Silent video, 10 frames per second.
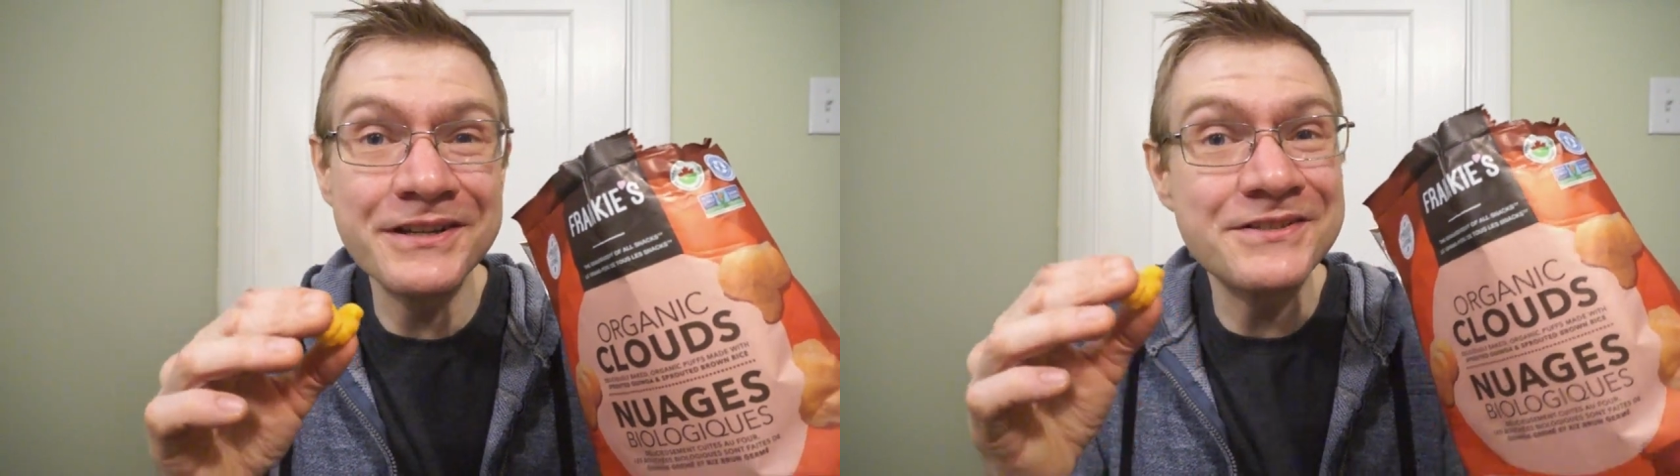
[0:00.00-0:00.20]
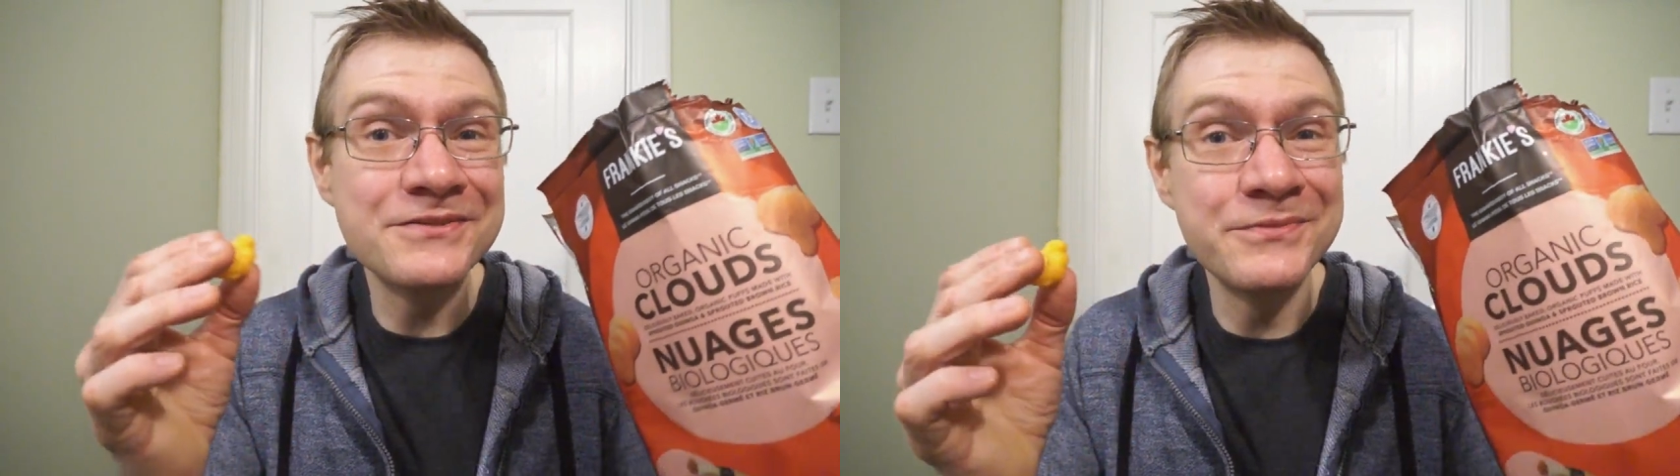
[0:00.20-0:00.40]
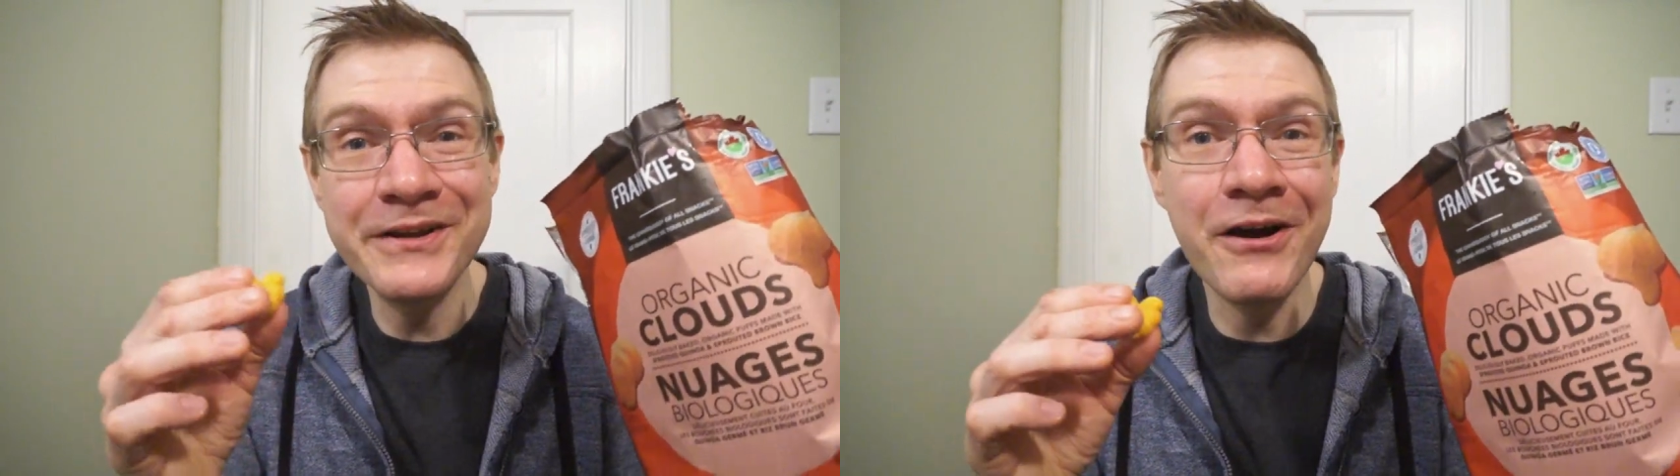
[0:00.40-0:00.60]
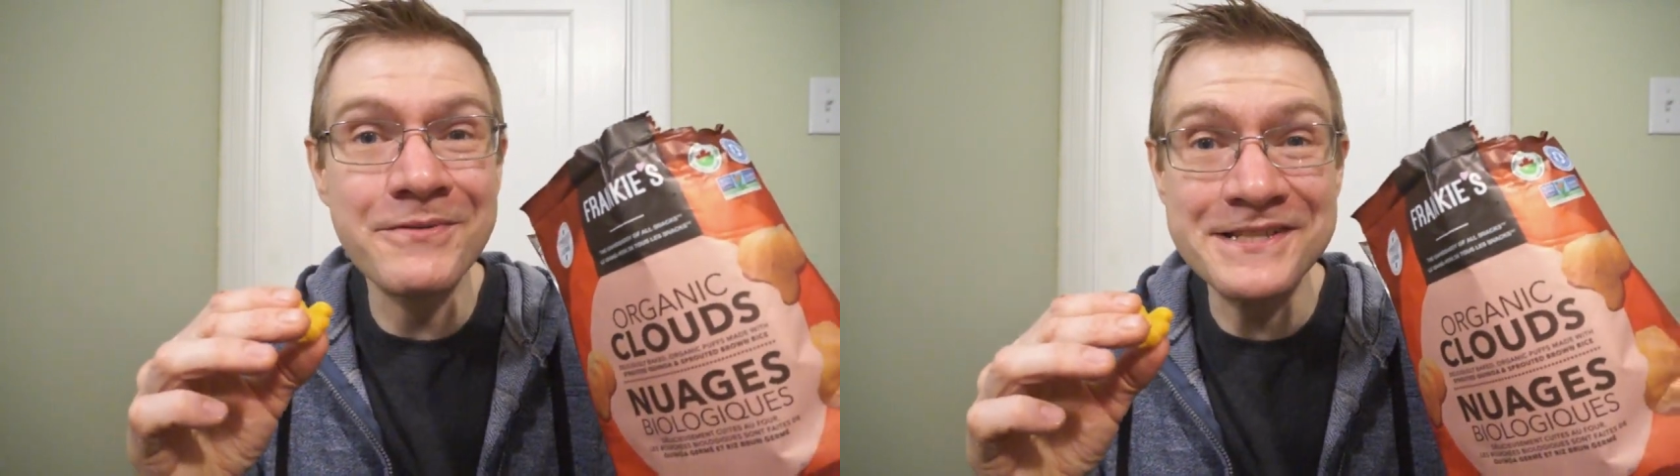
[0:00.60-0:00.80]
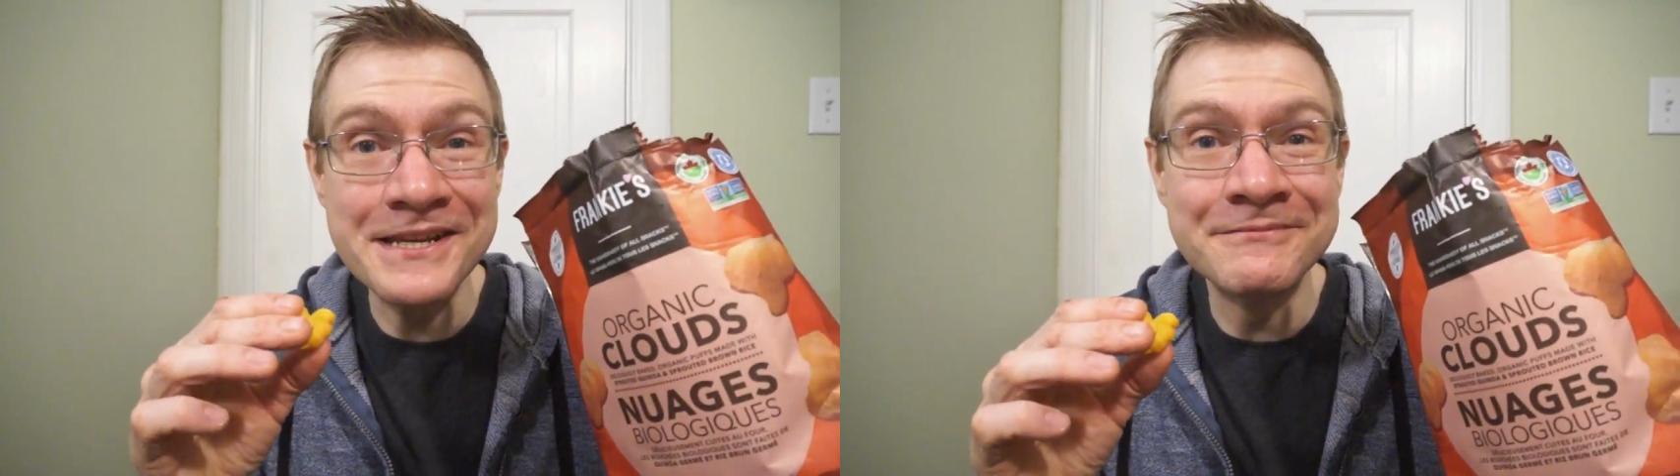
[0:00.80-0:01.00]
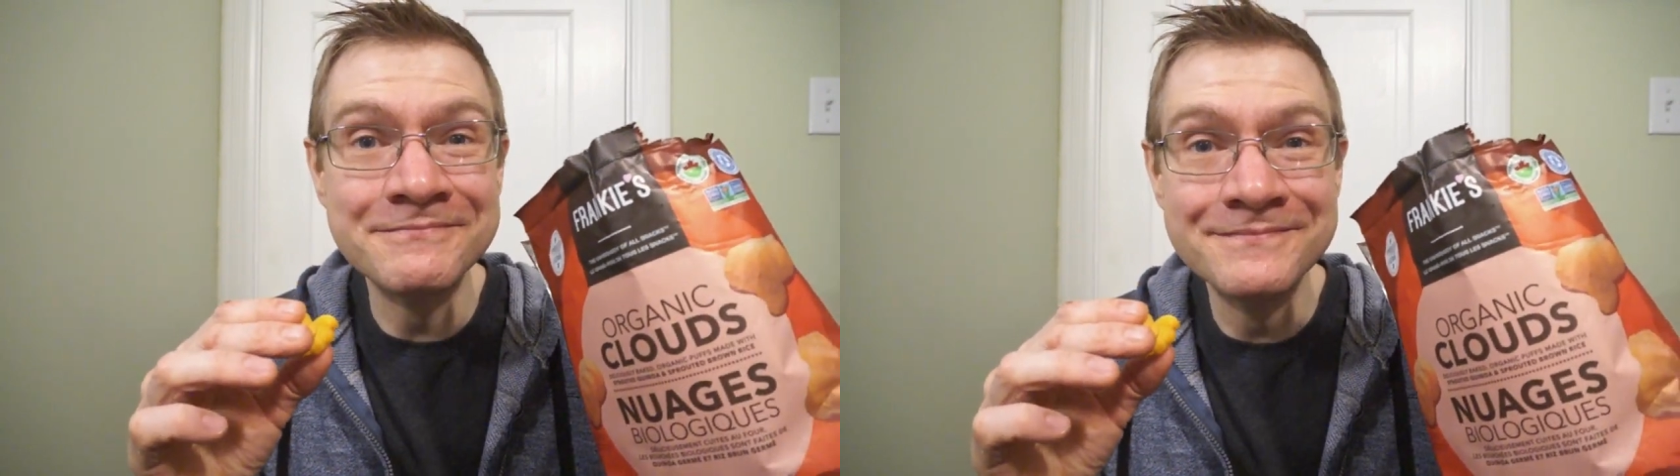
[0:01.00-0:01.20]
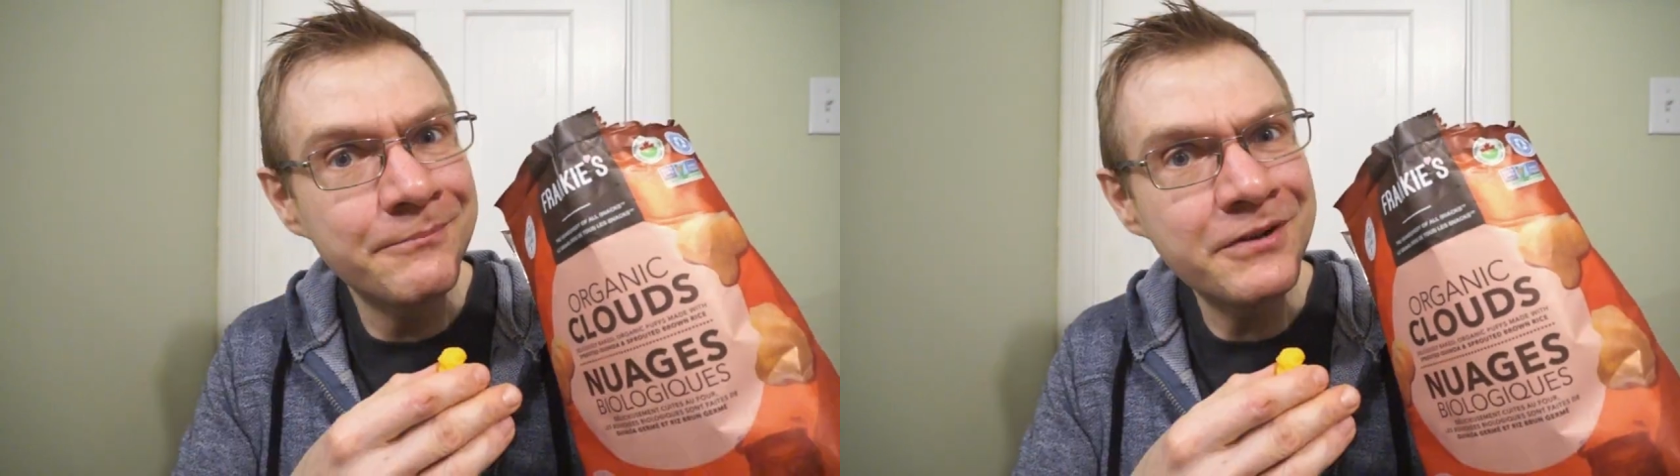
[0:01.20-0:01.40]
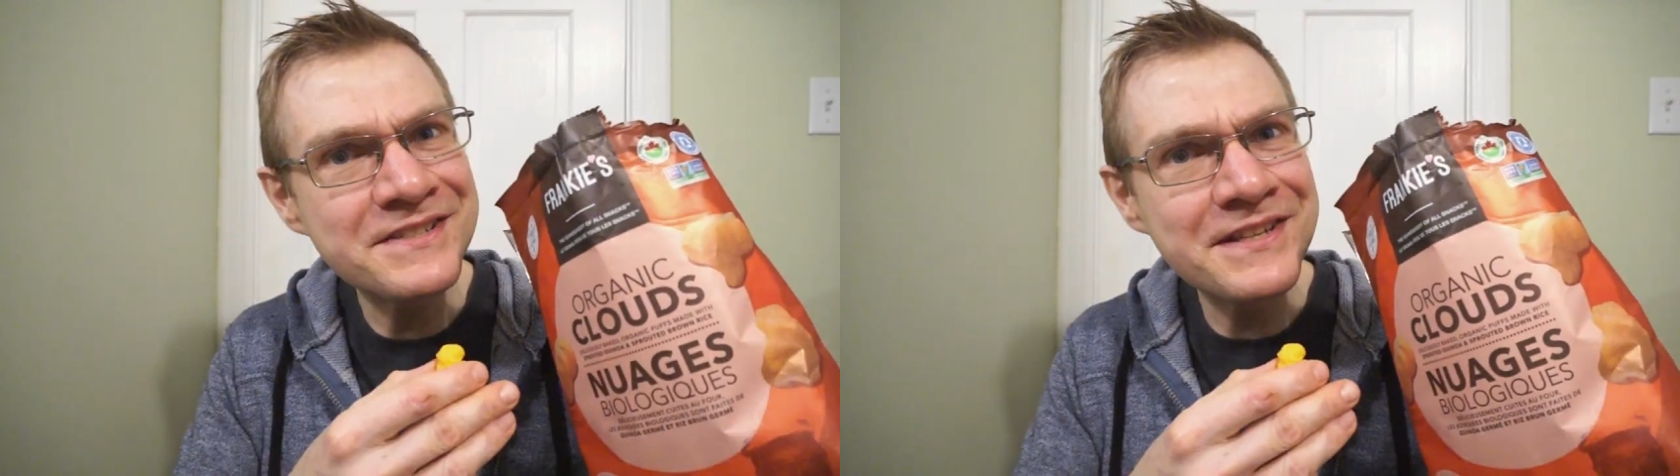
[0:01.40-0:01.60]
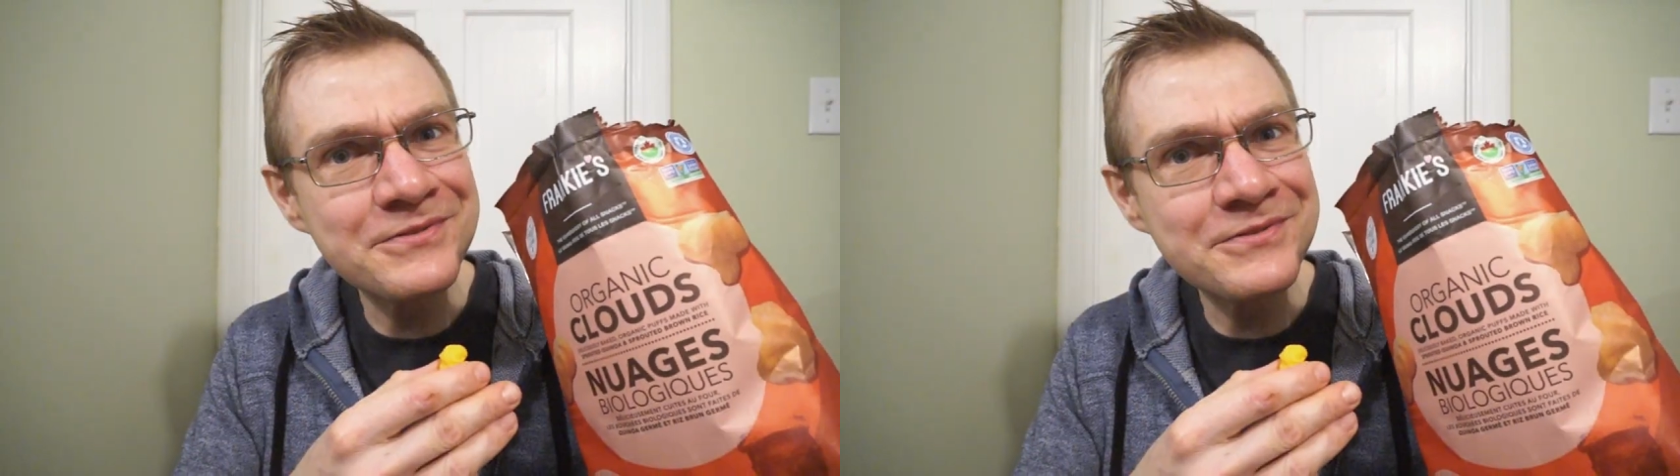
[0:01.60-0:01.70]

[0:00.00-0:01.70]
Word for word: as we always eat. But it says